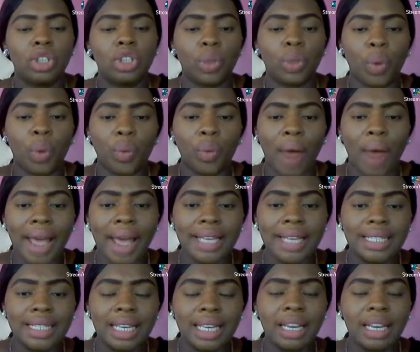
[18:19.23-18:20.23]

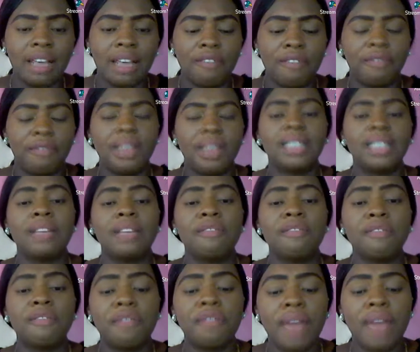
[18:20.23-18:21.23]
terrorizing,
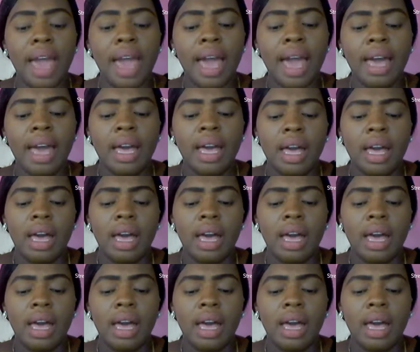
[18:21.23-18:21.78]
inflicting fear,